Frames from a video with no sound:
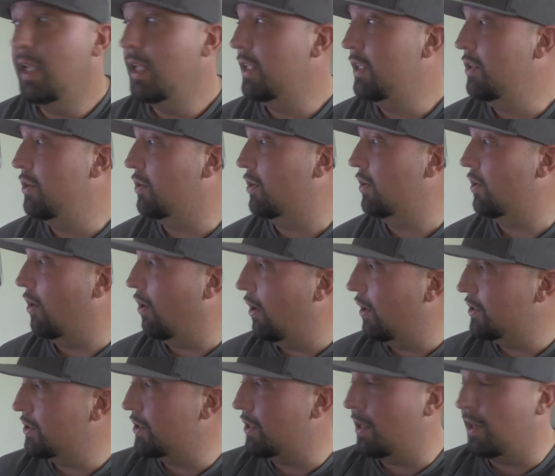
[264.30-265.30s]
You can
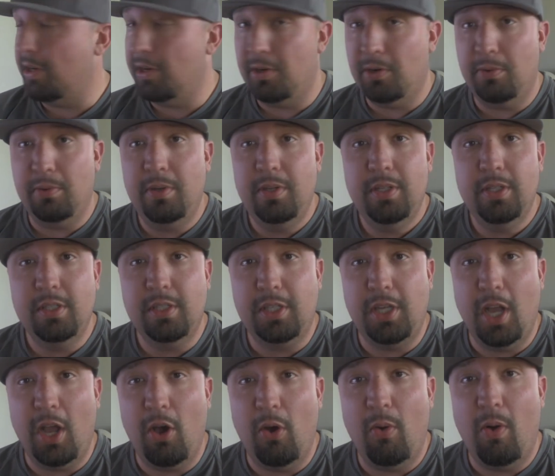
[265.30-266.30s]
also
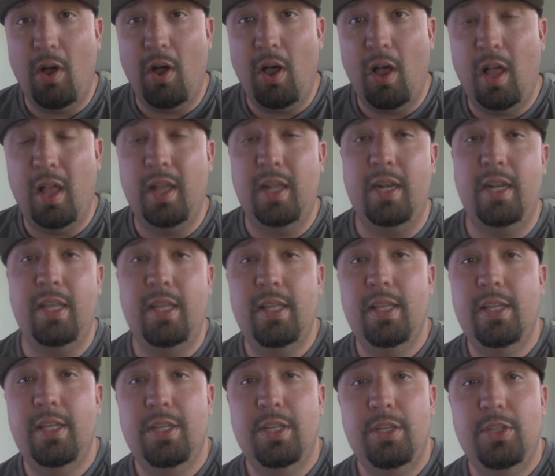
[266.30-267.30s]
go on
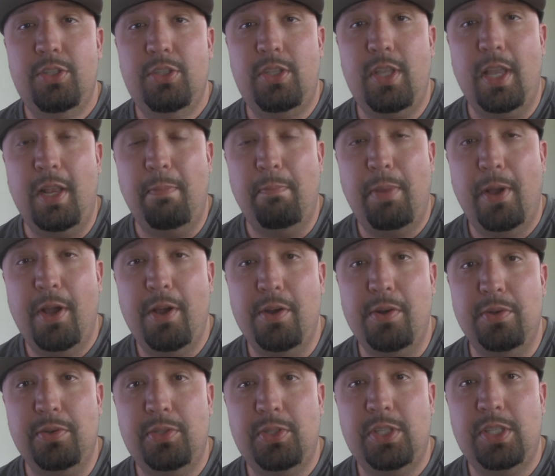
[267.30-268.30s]
in
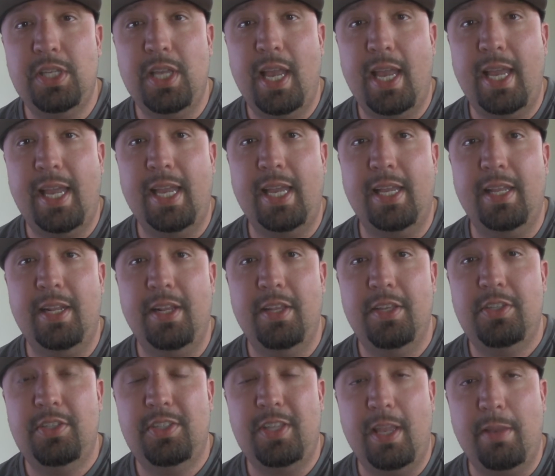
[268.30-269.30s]
post and
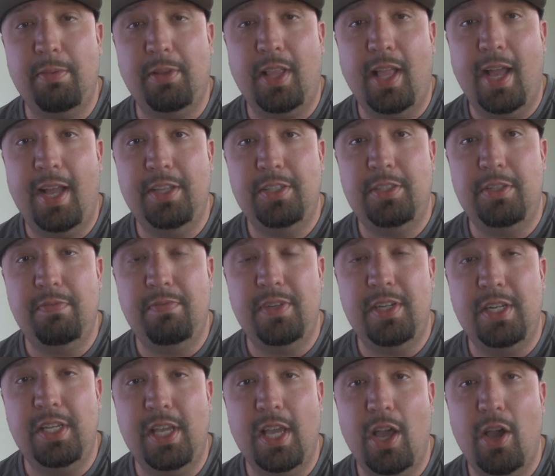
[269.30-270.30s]
stabilize the
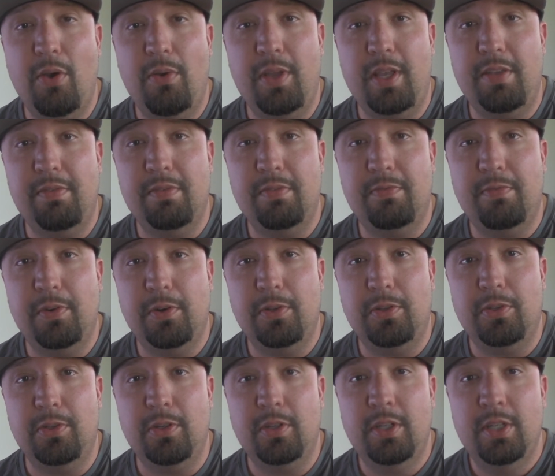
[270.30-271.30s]
video even
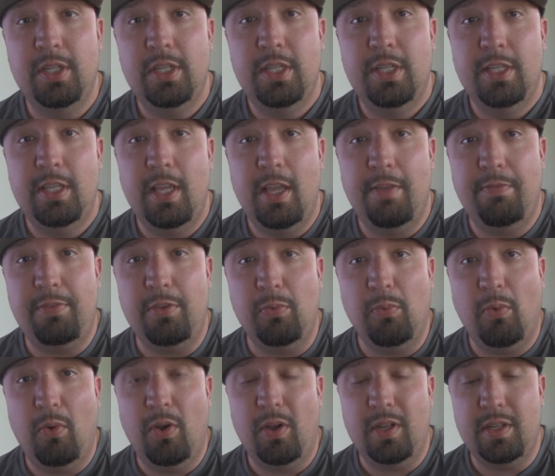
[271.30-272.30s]
further if you
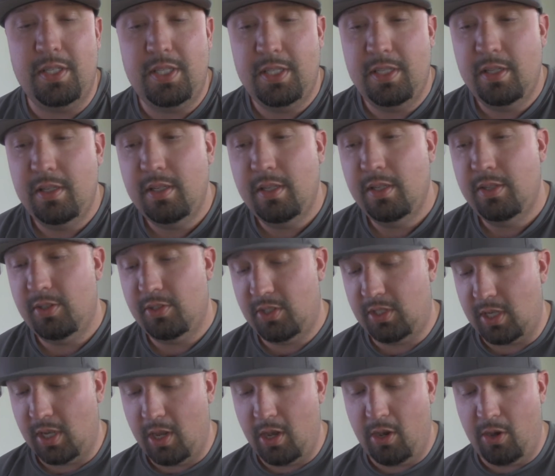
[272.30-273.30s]
want.
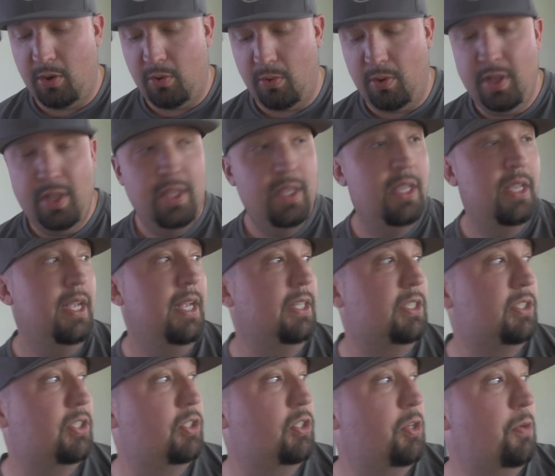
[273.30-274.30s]
So
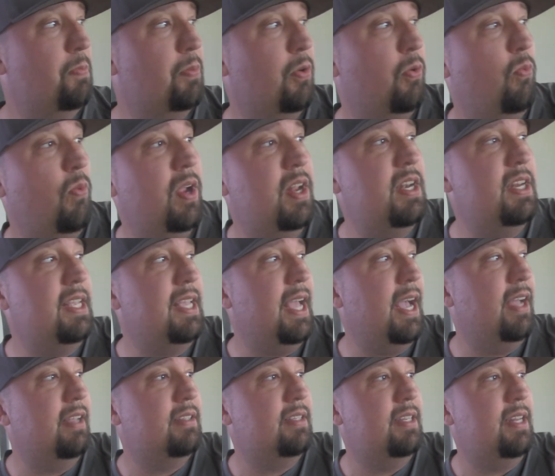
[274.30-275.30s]
it's super windy
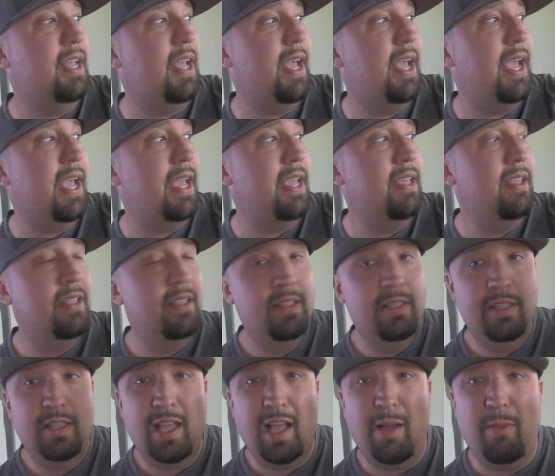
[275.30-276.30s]
out today.
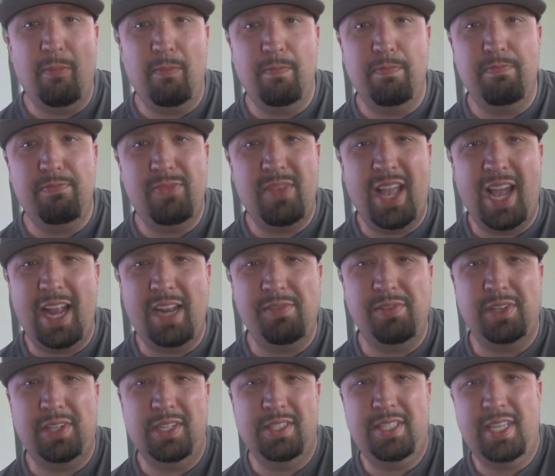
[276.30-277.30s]
I'm not
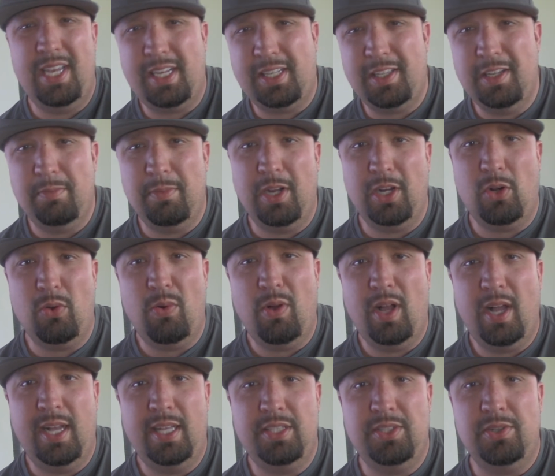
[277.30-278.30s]
even going to take none of my
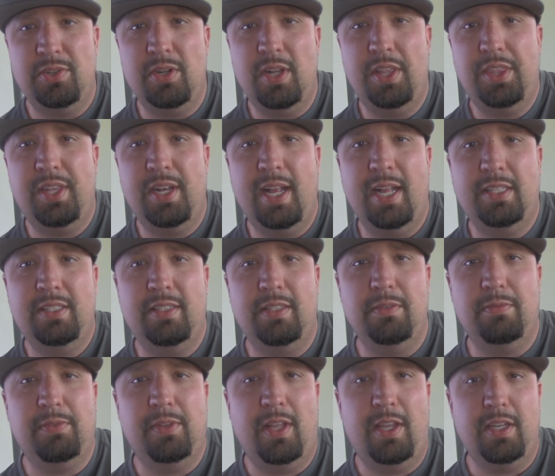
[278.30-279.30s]
quads or nothing out to the
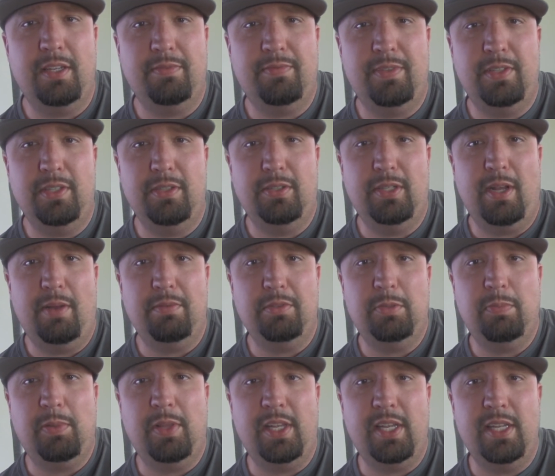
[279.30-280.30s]
flying field. I was
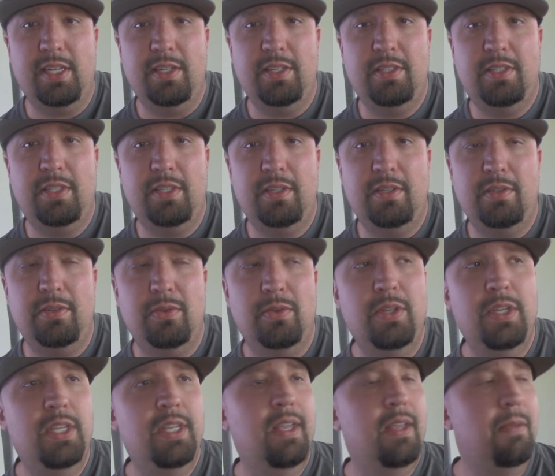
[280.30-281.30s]
planning to,
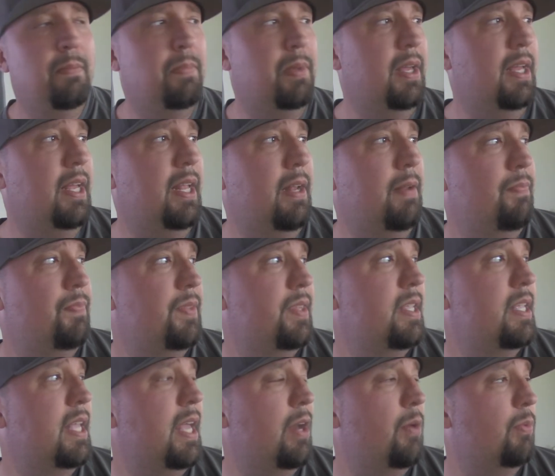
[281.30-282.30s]
but
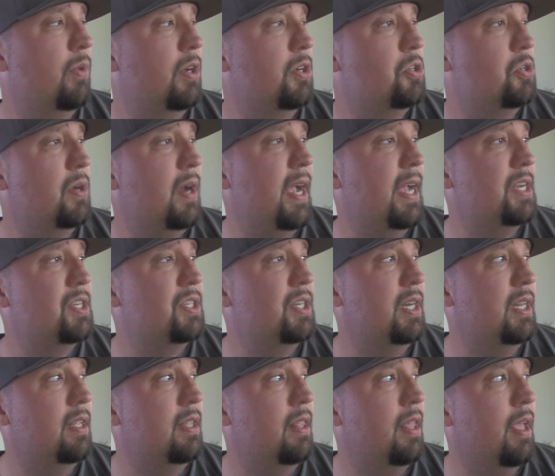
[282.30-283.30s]
I don't want to trash
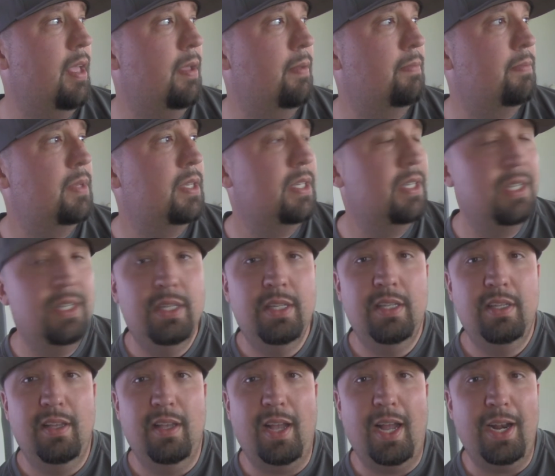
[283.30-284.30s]
any of them.
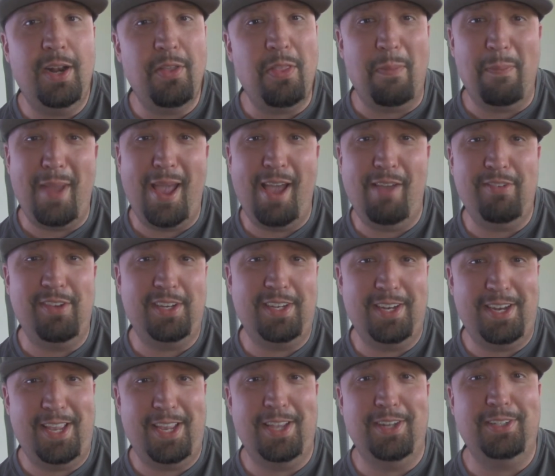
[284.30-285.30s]
I know the Mavic can
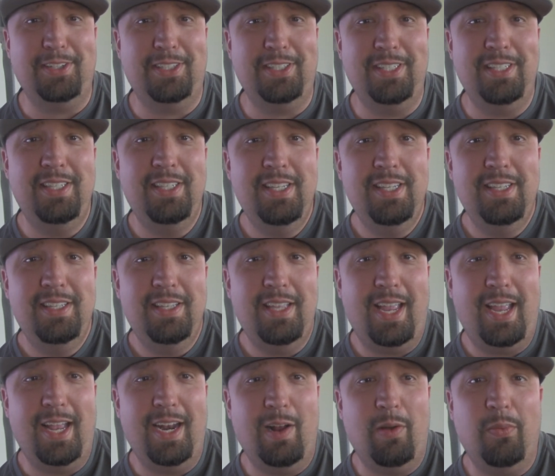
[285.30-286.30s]
handle it,
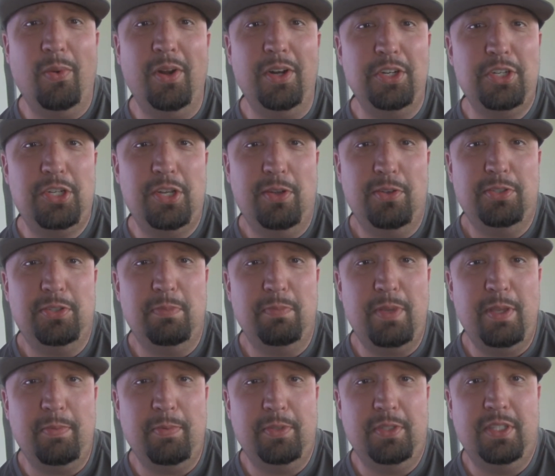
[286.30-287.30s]
and I want to show some
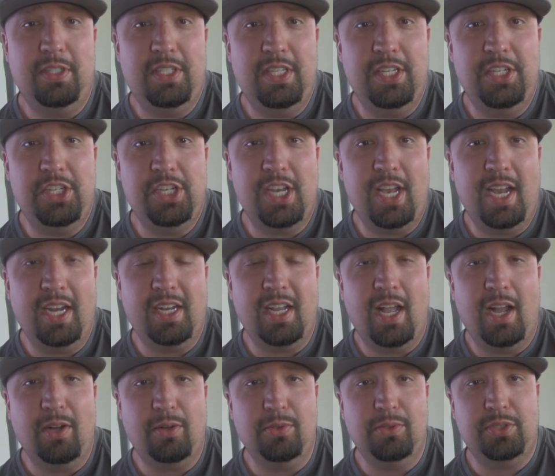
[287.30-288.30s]
people the DJI
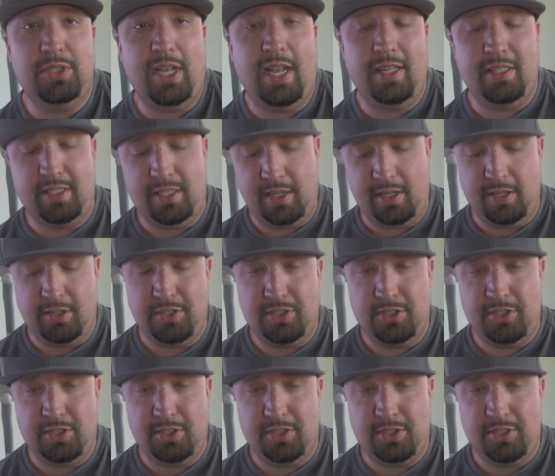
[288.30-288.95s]
goggles out there.